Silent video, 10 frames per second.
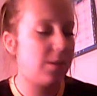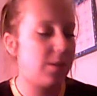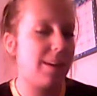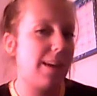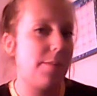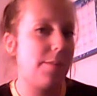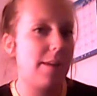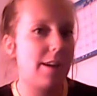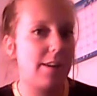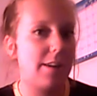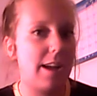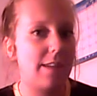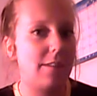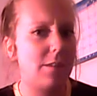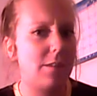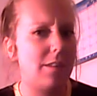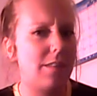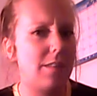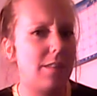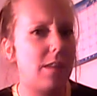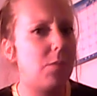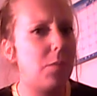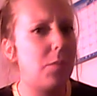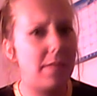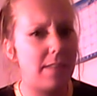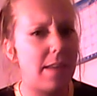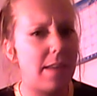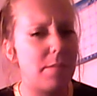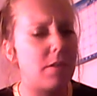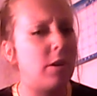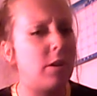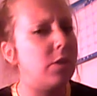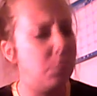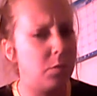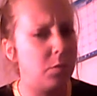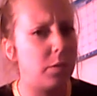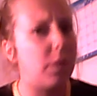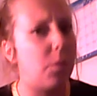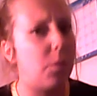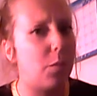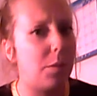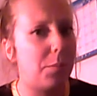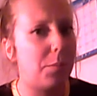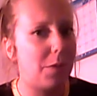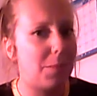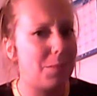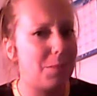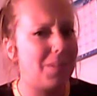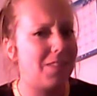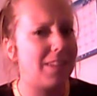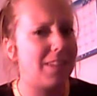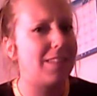She's kind of tapping on her cast, and that's when we see that Miss Archer was really the one putting the moves on